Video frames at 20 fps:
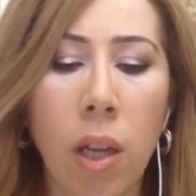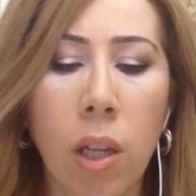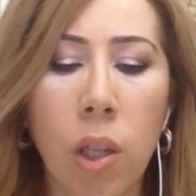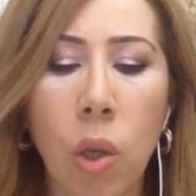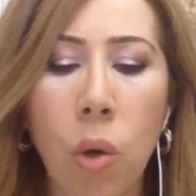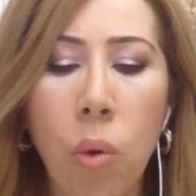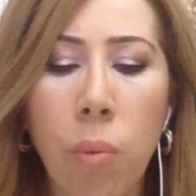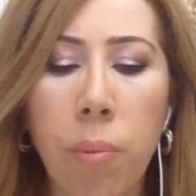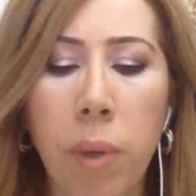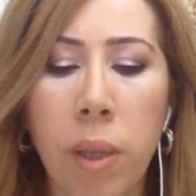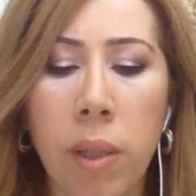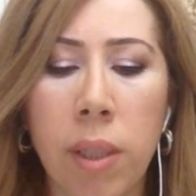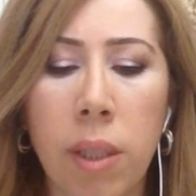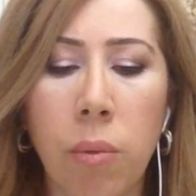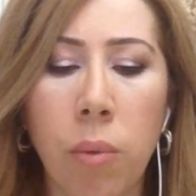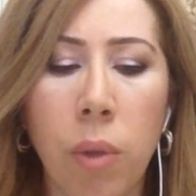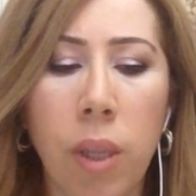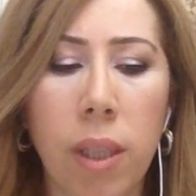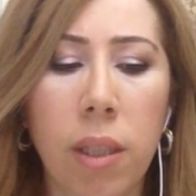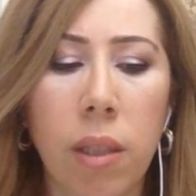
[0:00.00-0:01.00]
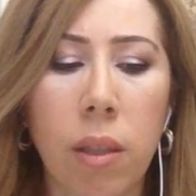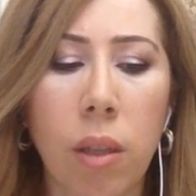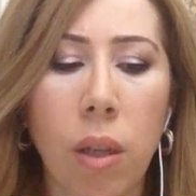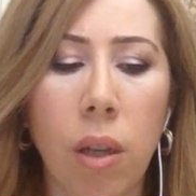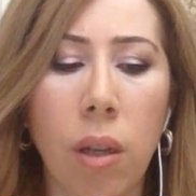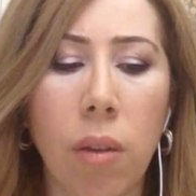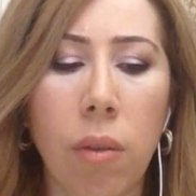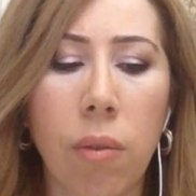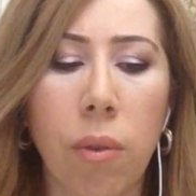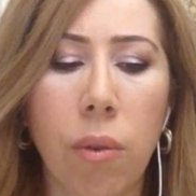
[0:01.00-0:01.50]
Nobody waited
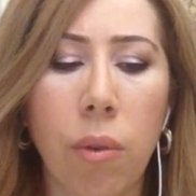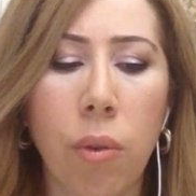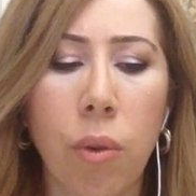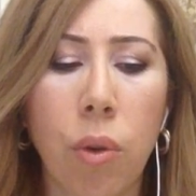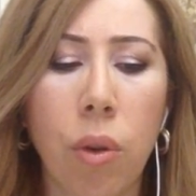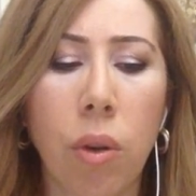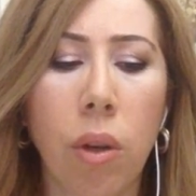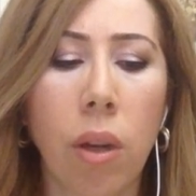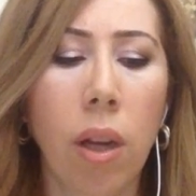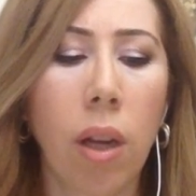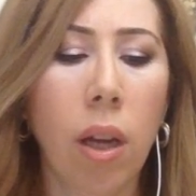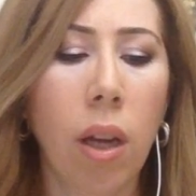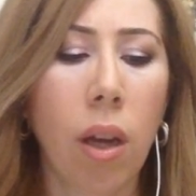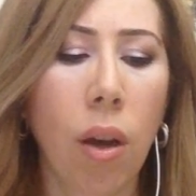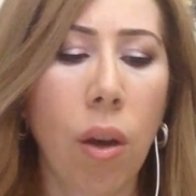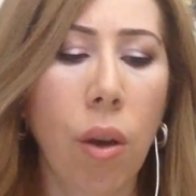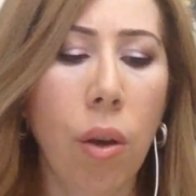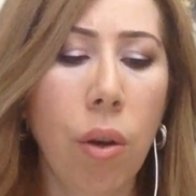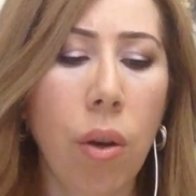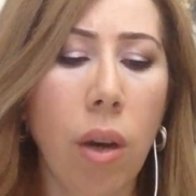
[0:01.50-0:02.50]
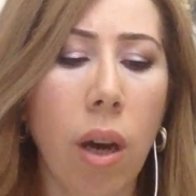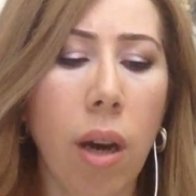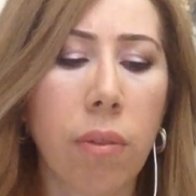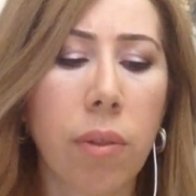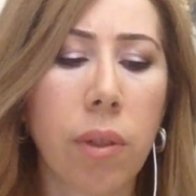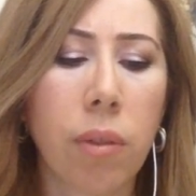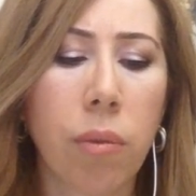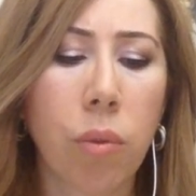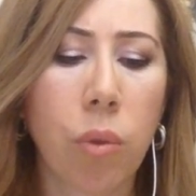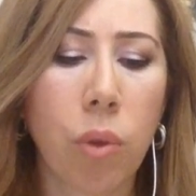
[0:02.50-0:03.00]
for her
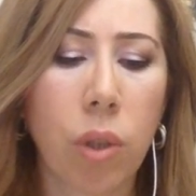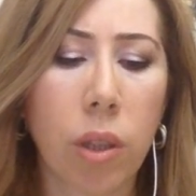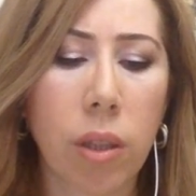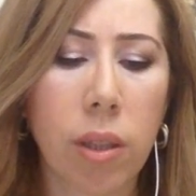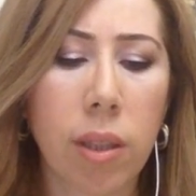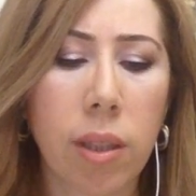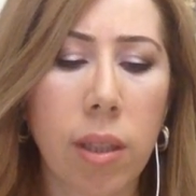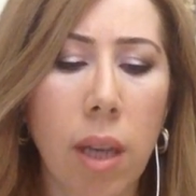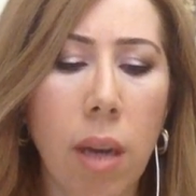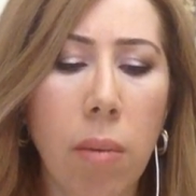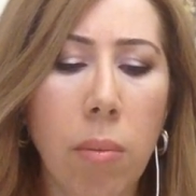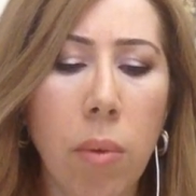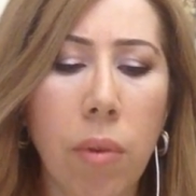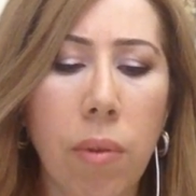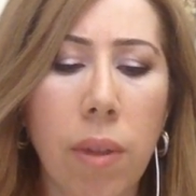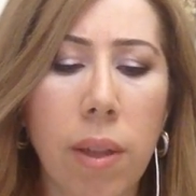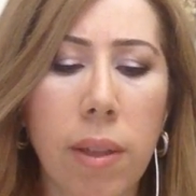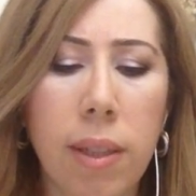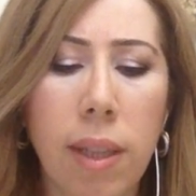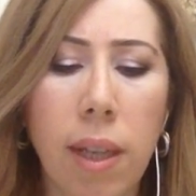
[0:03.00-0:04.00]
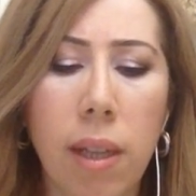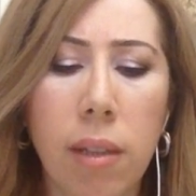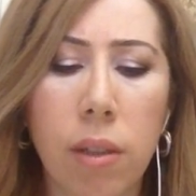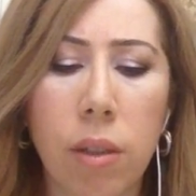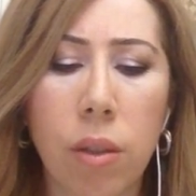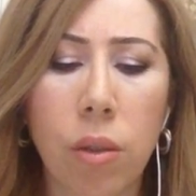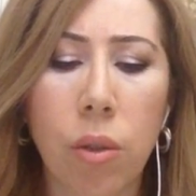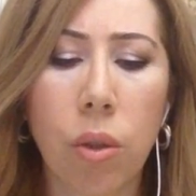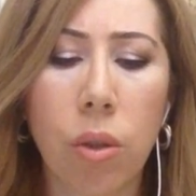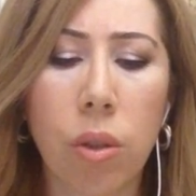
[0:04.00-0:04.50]
after work. Some of the sales
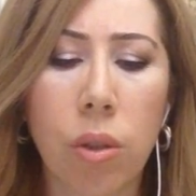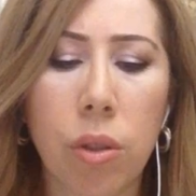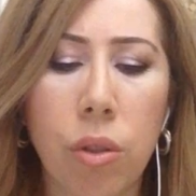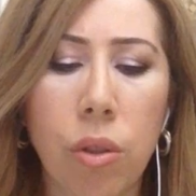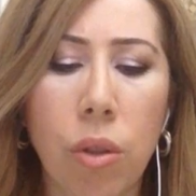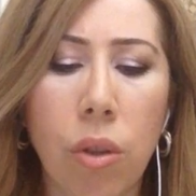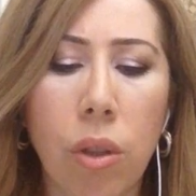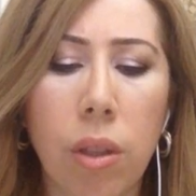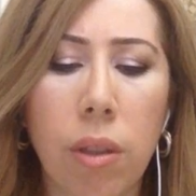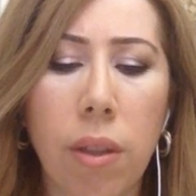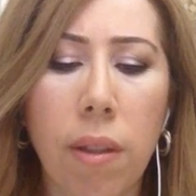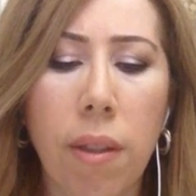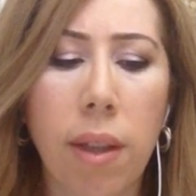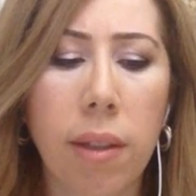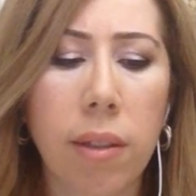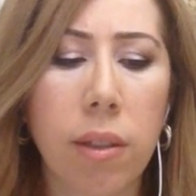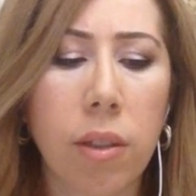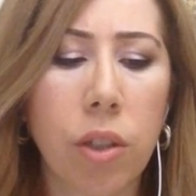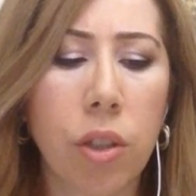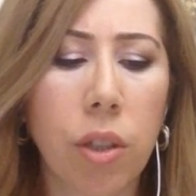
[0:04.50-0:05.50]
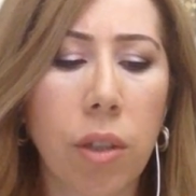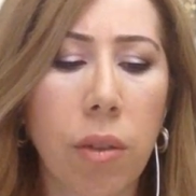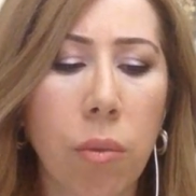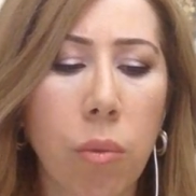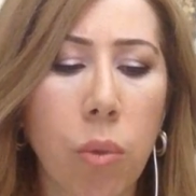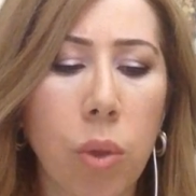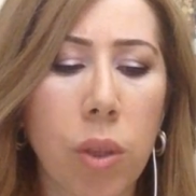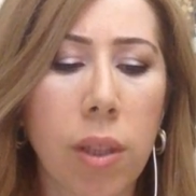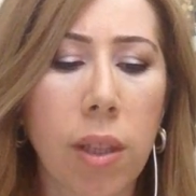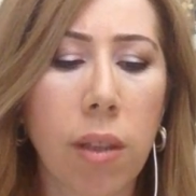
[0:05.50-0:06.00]
girls joked that she
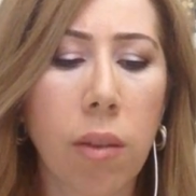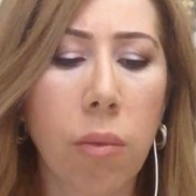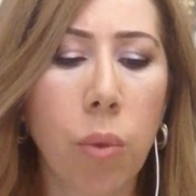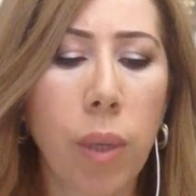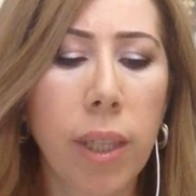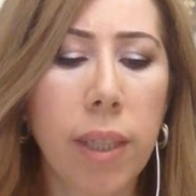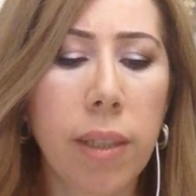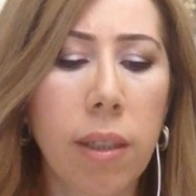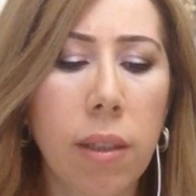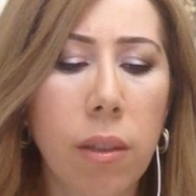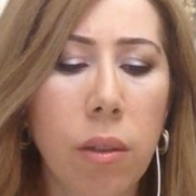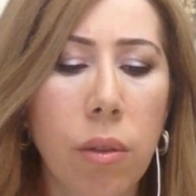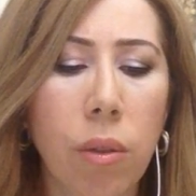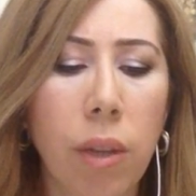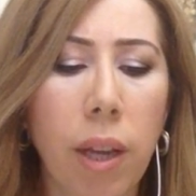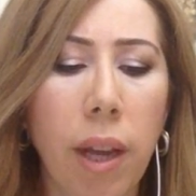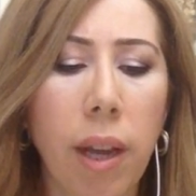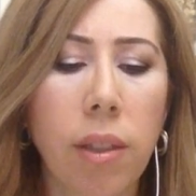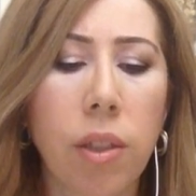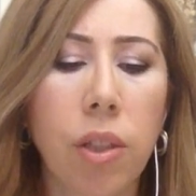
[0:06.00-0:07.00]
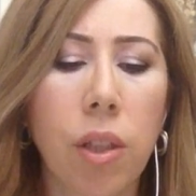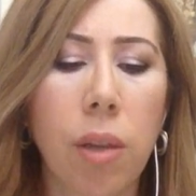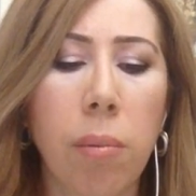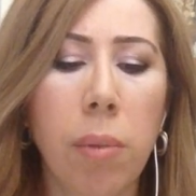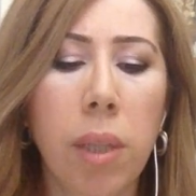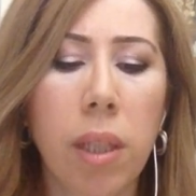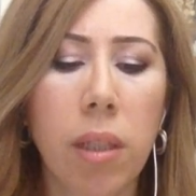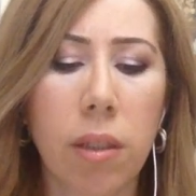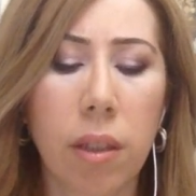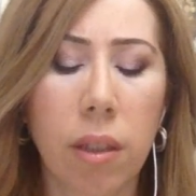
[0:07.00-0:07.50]
was waiting to catch a
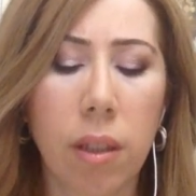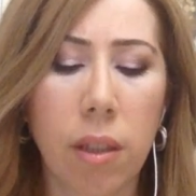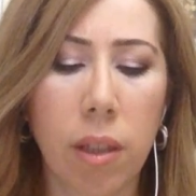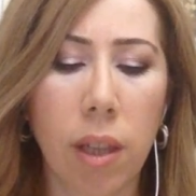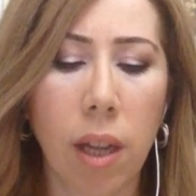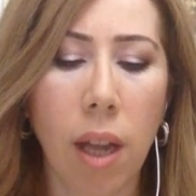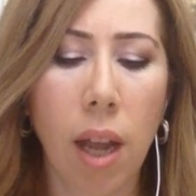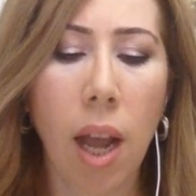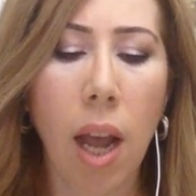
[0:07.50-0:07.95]
millionaire.